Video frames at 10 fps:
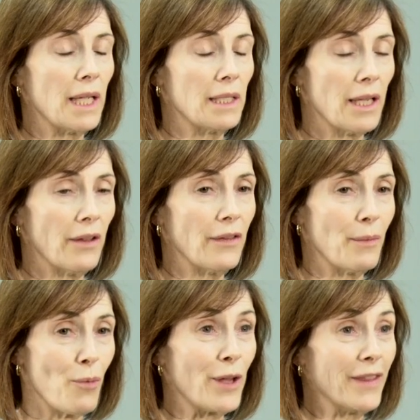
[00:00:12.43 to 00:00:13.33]
until
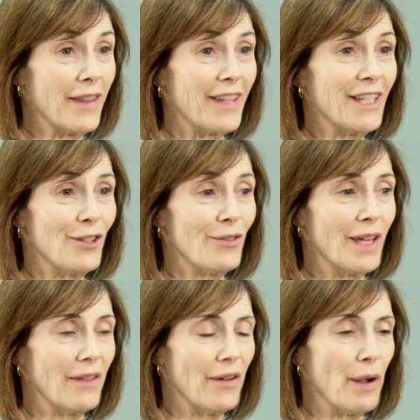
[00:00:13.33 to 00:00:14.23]
the point that they do
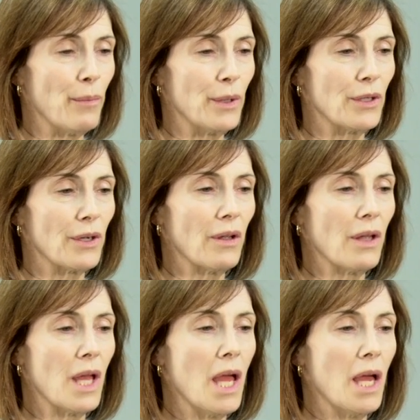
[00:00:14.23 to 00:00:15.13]
get their epidural.
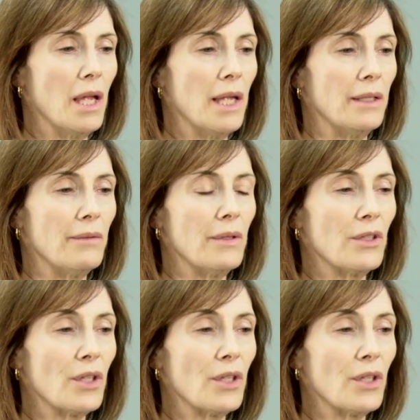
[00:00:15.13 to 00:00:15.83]
And